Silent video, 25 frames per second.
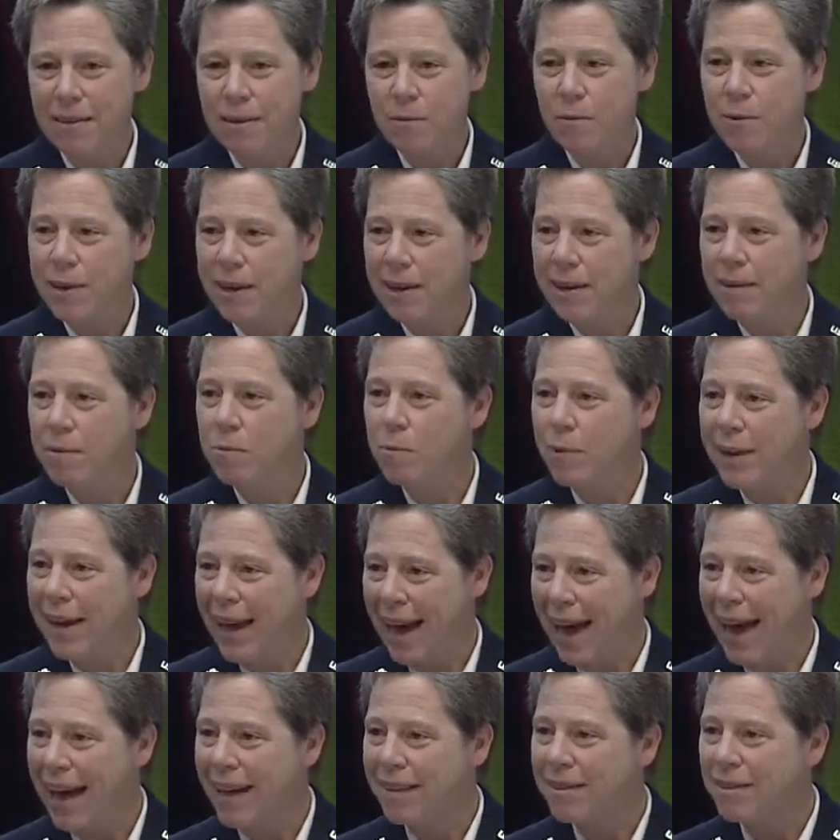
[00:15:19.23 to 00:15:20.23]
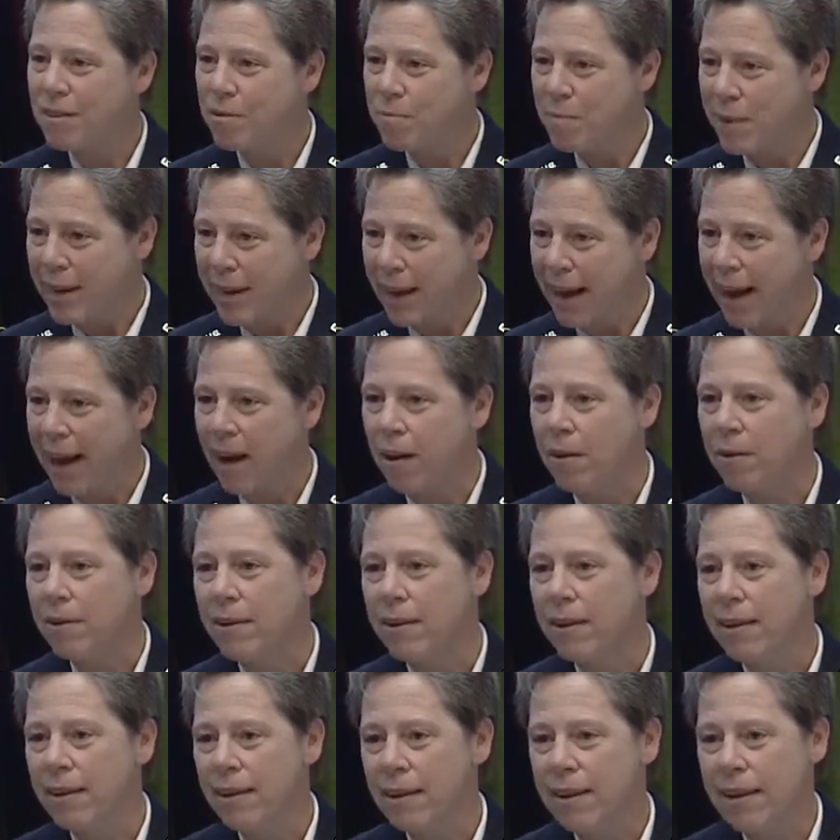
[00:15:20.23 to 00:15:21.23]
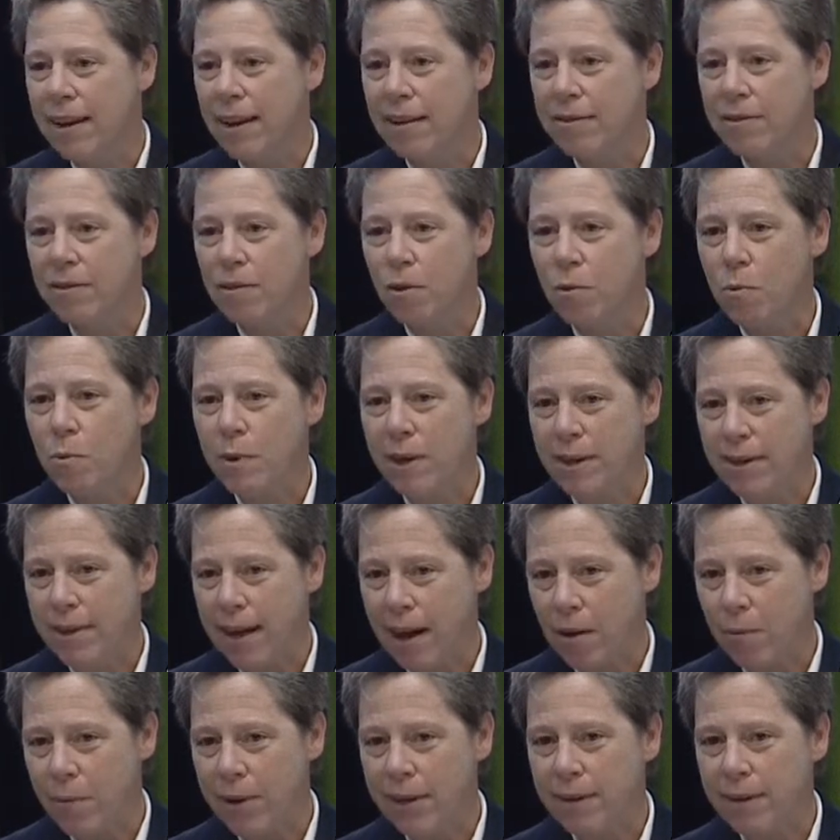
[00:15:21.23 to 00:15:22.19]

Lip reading: We had to be out. And so with that,